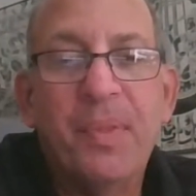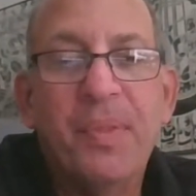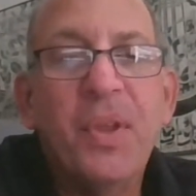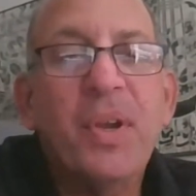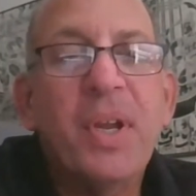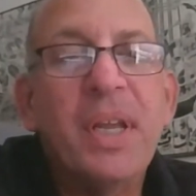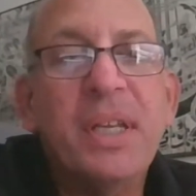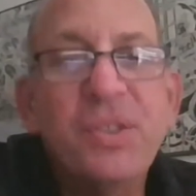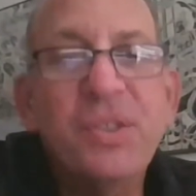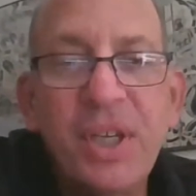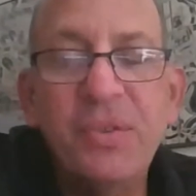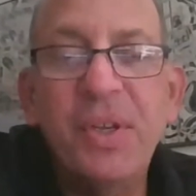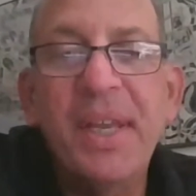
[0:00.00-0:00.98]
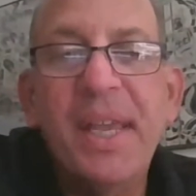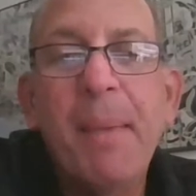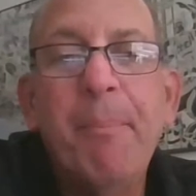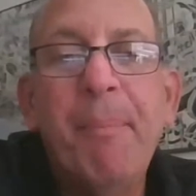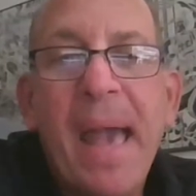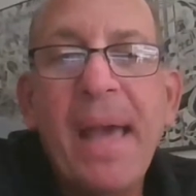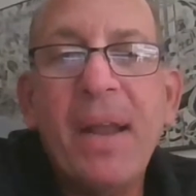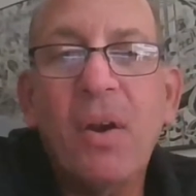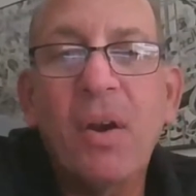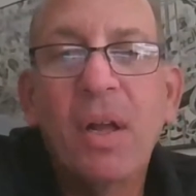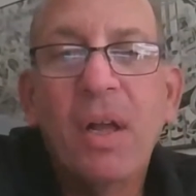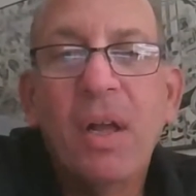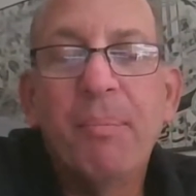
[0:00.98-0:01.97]
they're going to continue to get better.
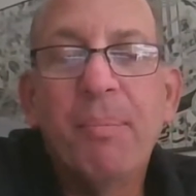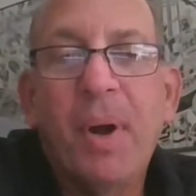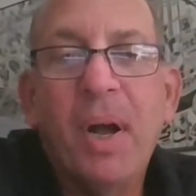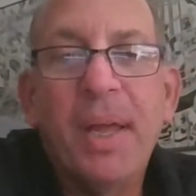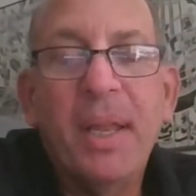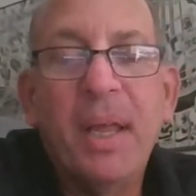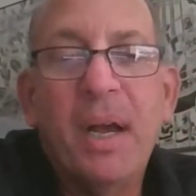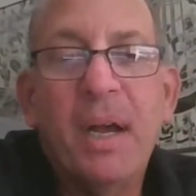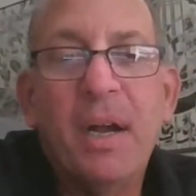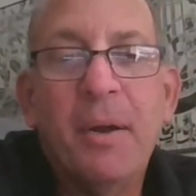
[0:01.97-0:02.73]
But